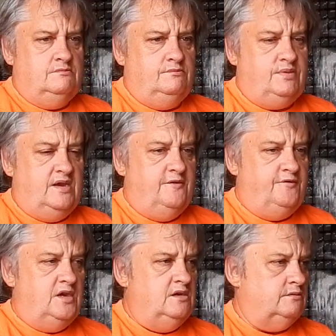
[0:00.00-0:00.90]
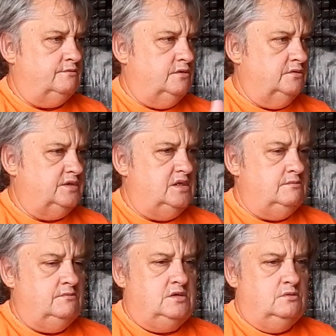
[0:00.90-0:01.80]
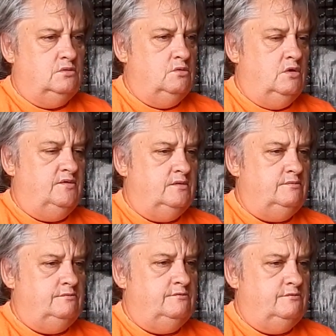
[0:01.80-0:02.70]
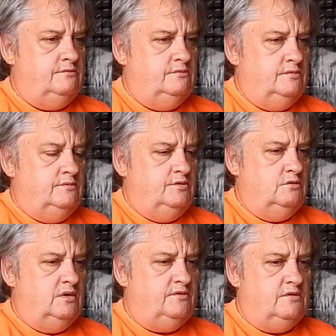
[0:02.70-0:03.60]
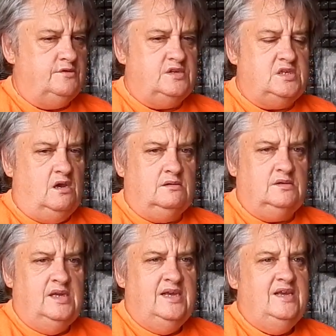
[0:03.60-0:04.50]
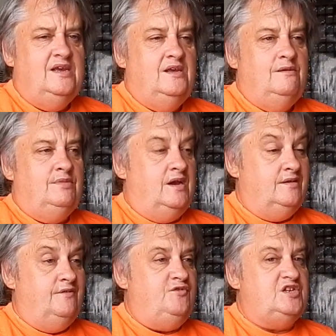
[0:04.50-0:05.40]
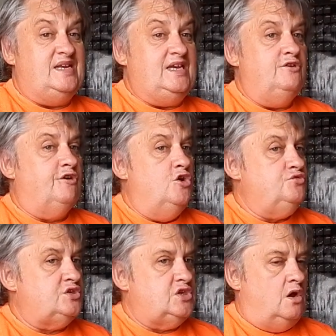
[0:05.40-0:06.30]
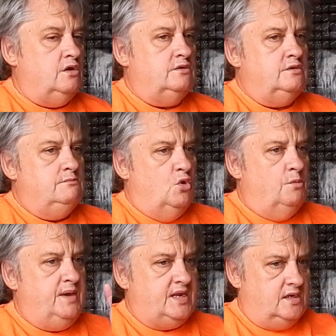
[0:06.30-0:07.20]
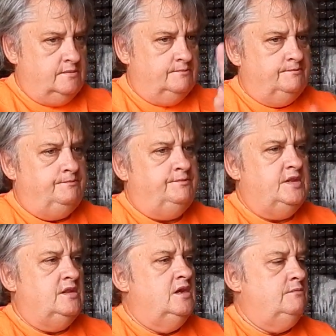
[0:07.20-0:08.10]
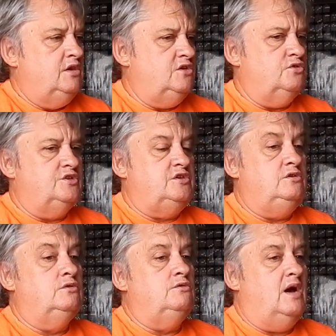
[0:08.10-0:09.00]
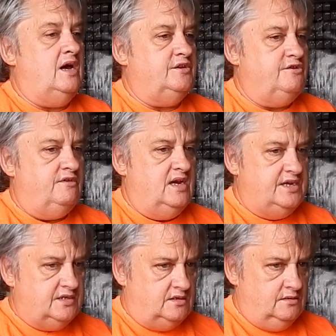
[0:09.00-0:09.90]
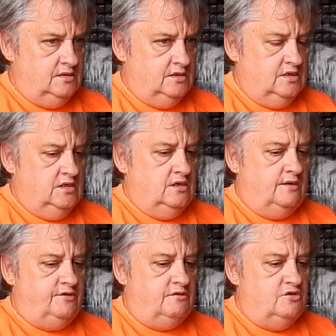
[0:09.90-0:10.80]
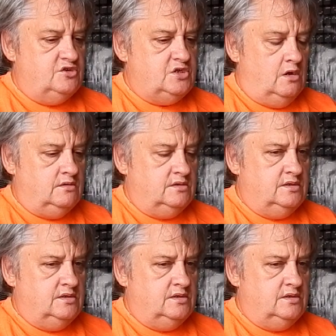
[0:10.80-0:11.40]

pay a fee or royalty to whoever wrote the song. But if you sing your own song, more better, because you are the creator of your own song.